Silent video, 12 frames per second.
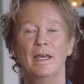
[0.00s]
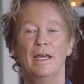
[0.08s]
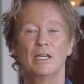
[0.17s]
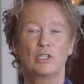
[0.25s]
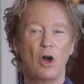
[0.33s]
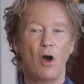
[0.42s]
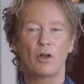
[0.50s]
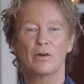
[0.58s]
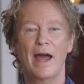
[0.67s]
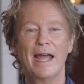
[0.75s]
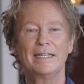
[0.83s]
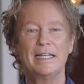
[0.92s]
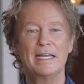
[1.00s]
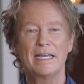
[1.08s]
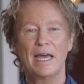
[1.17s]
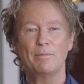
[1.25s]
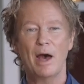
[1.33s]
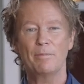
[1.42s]
His caller I D
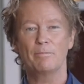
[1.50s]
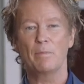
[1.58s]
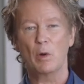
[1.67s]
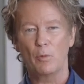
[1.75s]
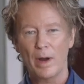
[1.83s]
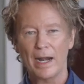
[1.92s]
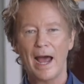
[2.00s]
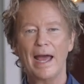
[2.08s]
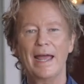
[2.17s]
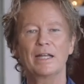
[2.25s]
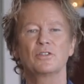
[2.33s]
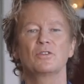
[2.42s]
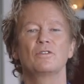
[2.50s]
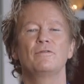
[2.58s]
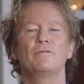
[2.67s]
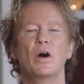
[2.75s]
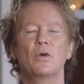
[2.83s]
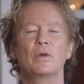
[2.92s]
came up, but when I answered the
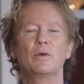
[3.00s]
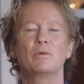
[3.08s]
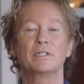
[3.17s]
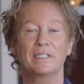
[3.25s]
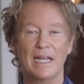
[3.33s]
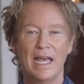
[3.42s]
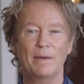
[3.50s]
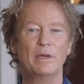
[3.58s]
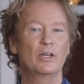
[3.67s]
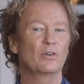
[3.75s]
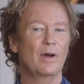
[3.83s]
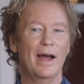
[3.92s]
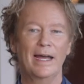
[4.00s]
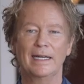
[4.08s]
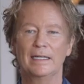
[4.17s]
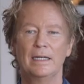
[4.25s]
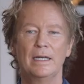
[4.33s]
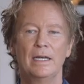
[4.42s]
phone, it was Tammy
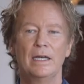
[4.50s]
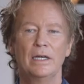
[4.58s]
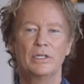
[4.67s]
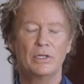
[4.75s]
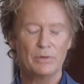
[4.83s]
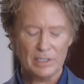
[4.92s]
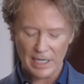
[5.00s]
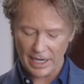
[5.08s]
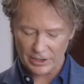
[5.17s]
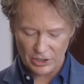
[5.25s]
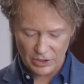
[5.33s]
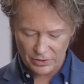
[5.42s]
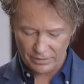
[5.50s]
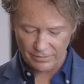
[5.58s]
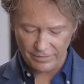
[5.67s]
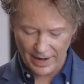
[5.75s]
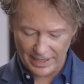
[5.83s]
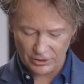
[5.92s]
crying. She was saying she couldn't
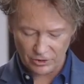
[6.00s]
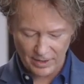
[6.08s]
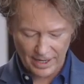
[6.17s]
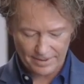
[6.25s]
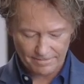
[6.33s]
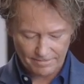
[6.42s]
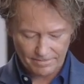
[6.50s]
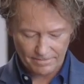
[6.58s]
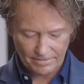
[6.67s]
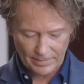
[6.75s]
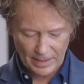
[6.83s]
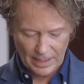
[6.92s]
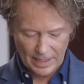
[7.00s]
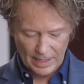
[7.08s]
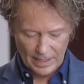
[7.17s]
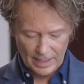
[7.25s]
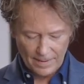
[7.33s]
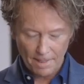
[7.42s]
find Trent.
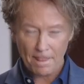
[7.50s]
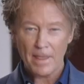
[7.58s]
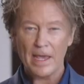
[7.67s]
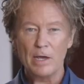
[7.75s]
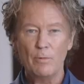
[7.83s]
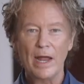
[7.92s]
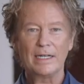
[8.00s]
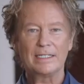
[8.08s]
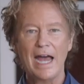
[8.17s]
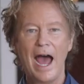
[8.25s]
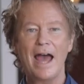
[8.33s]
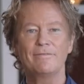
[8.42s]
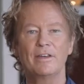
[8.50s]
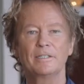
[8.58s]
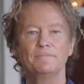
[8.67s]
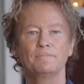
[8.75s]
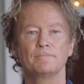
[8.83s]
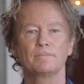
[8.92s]
He went
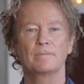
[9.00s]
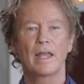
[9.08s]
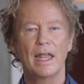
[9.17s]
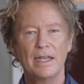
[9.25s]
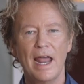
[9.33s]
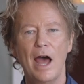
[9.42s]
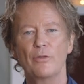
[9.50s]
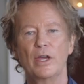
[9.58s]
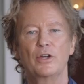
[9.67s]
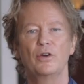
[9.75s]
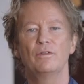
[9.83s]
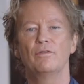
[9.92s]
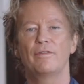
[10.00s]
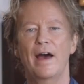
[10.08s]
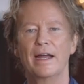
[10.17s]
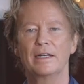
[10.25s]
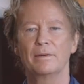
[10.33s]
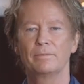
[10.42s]
diving, and now they couldn't
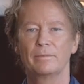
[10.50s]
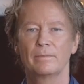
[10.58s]
find him.